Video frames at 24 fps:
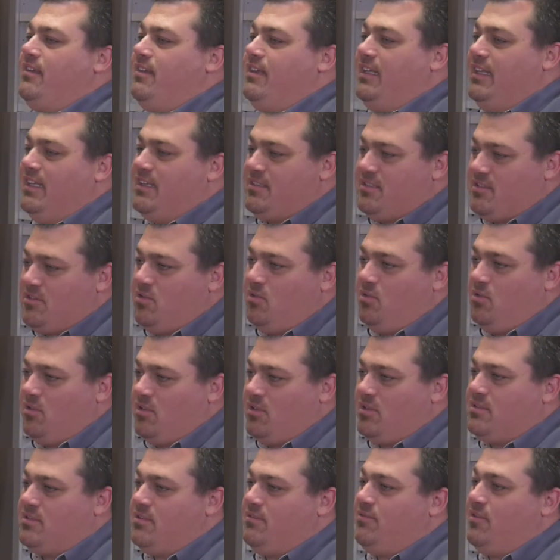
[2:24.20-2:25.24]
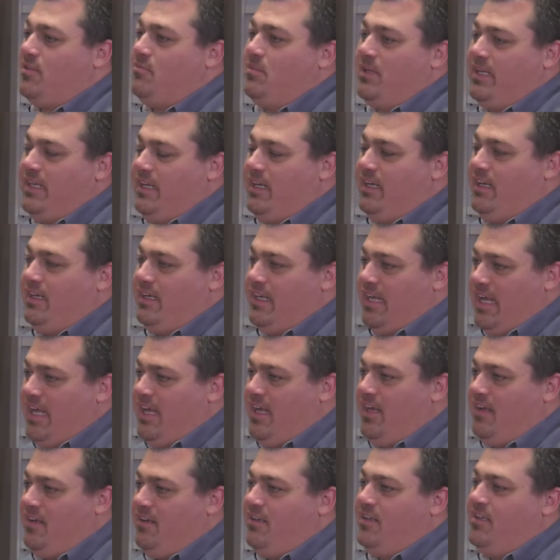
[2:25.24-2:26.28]
This course from beginning to
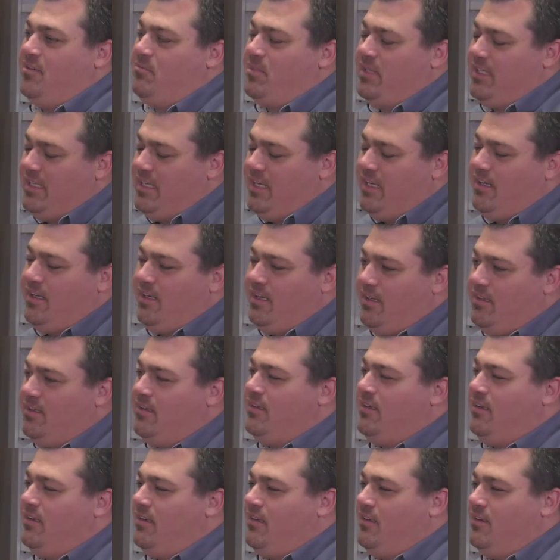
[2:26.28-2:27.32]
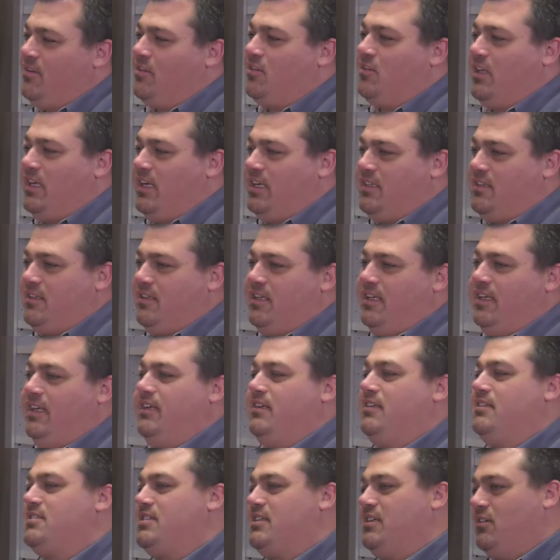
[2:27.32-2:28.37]
end, in the beginning they're
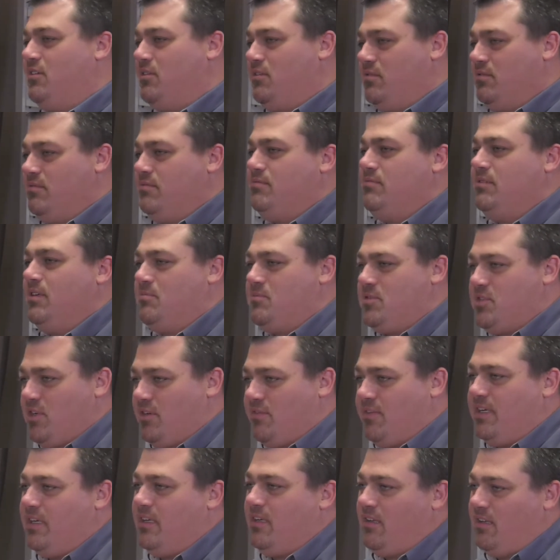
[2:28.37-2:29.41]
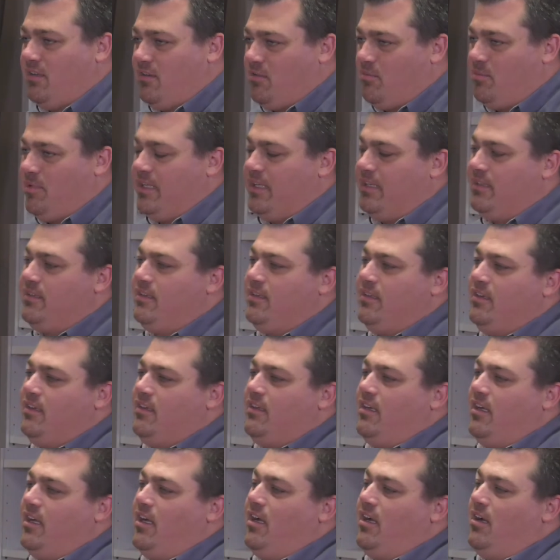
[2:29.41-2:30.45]
likely still observing a little bit,
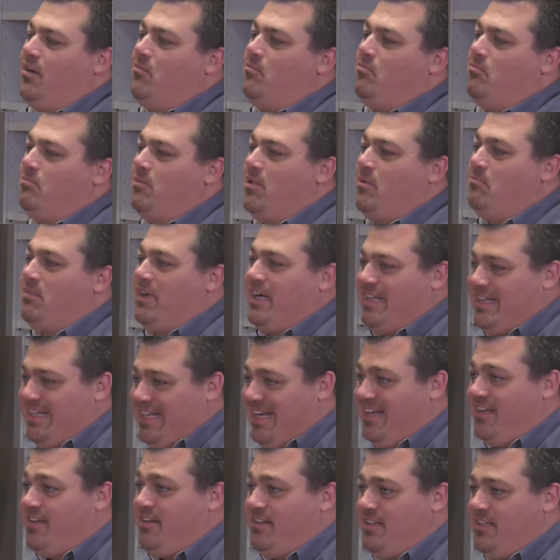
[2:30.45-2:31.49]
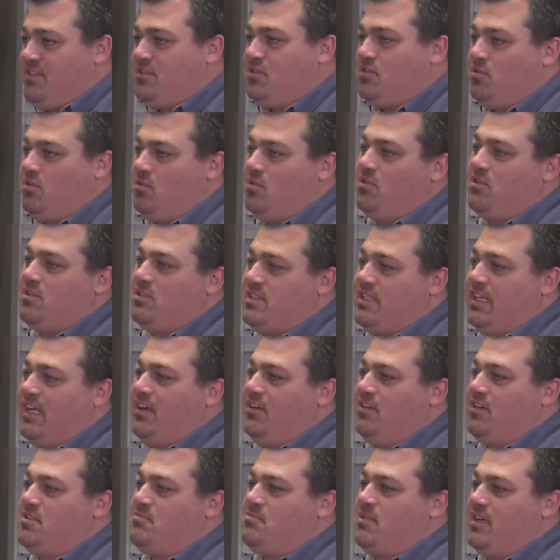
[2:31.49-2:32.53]
but by the end of this course they
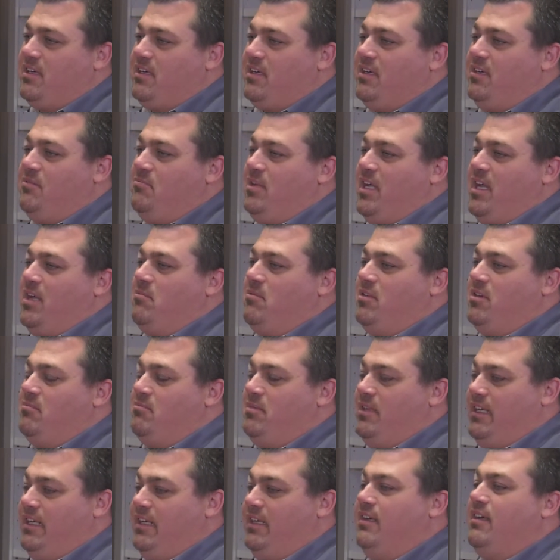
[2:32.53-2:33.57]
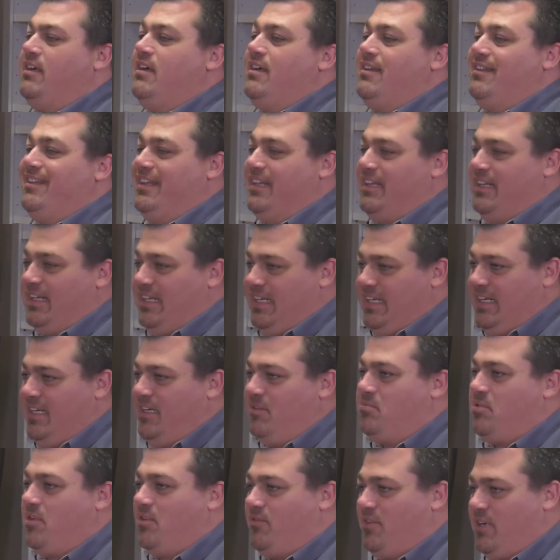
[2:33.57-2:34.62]
are expected to be able to be the
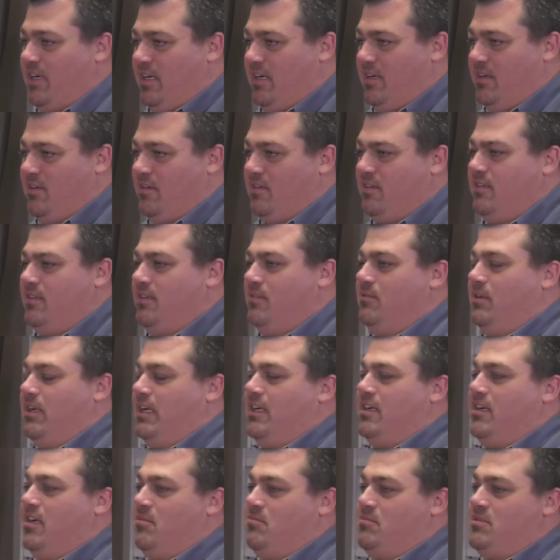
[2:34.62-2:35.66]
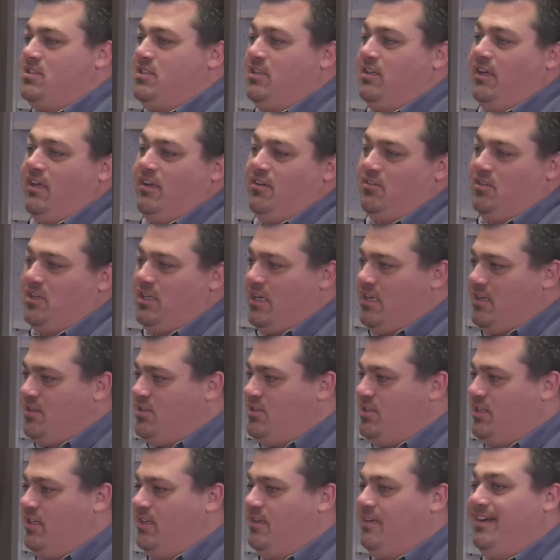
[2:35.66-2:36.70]
lead provider when it comes to
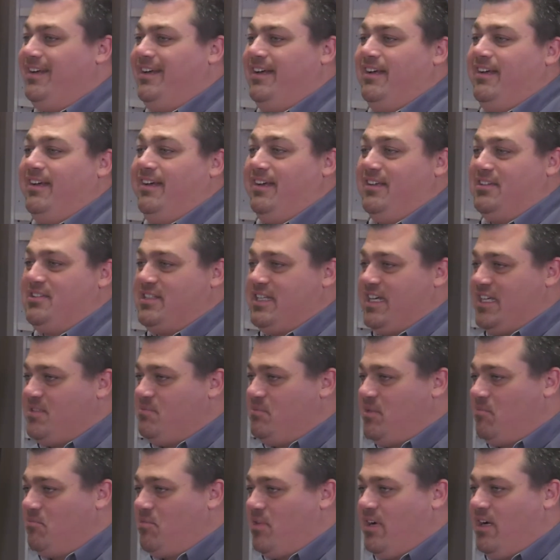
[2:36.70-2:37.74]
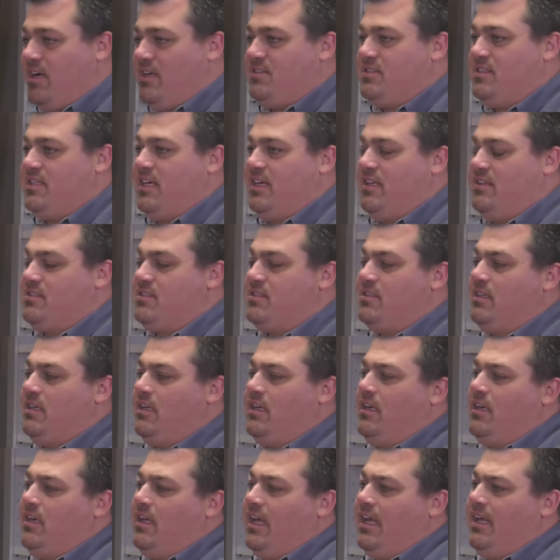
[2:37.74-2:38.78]
introduction, assessment process,
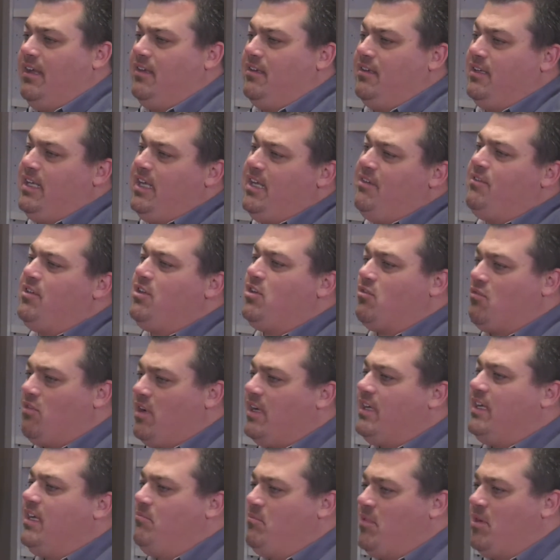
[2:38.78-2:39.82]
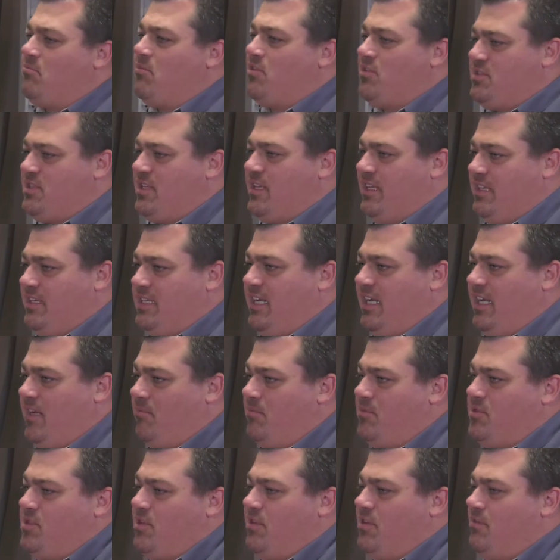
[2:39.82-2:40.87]
and even directing members of the
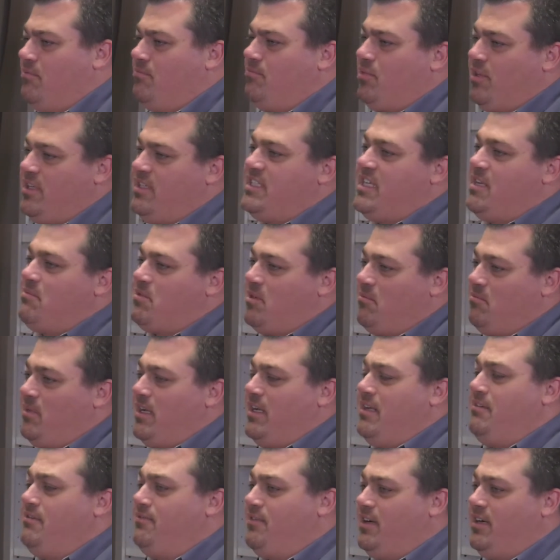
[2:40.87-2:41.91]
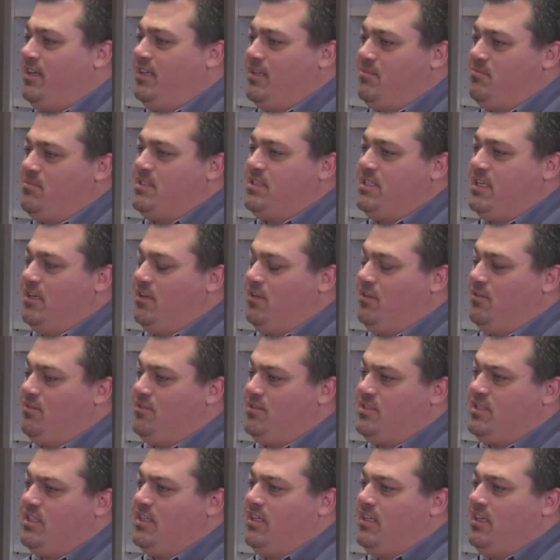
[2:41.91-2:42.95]
team. So the preceptor might find
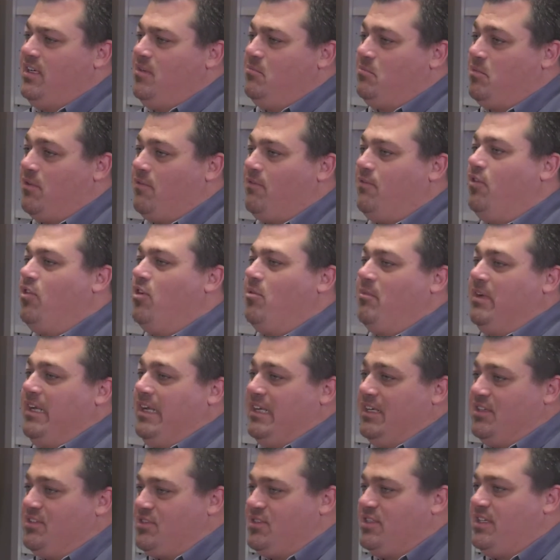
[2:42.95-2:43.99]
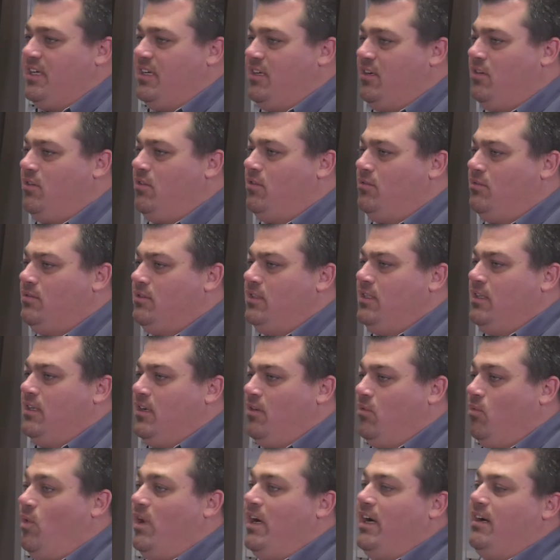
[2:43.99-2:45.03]
themselves performing a skill
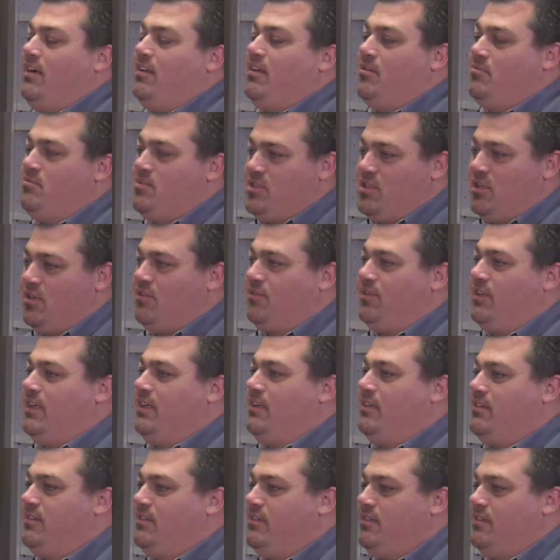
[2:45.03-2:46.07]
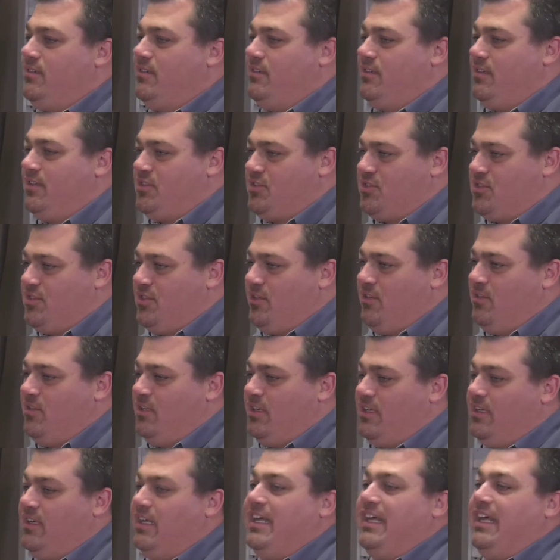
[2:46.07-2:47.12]
while observing the
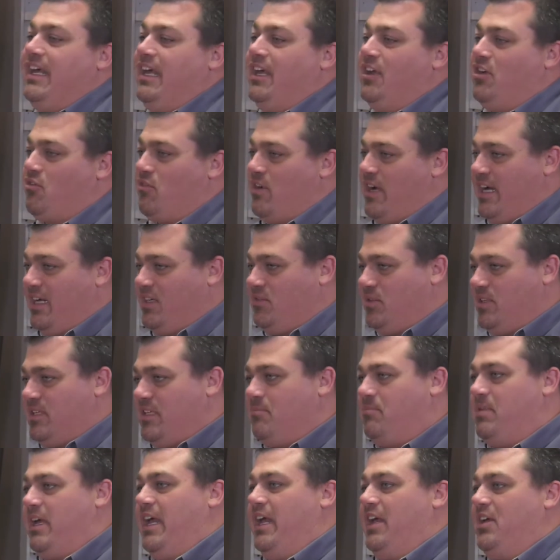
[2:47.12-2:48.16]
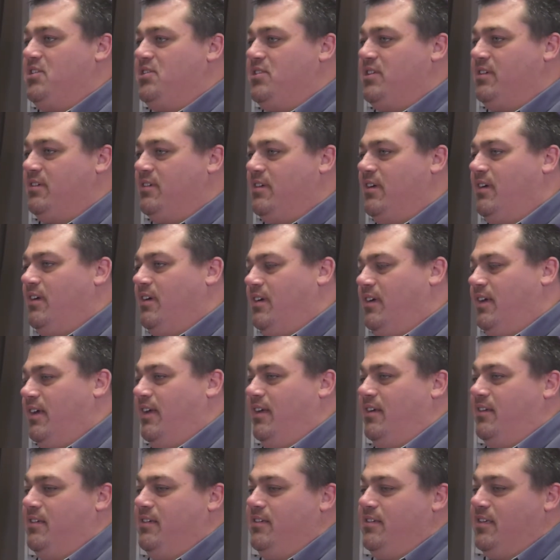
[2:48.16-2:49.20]
student interact with the patient
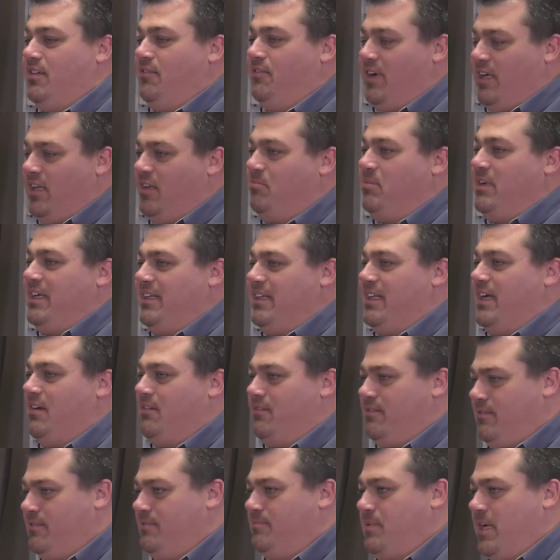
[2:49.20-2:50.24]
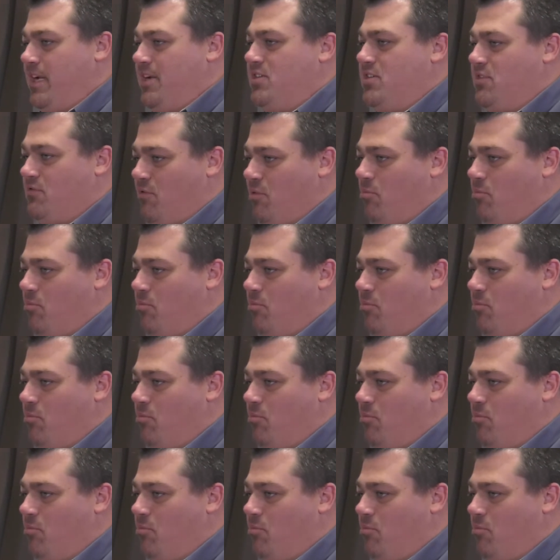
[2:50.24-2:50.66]
and developing that patient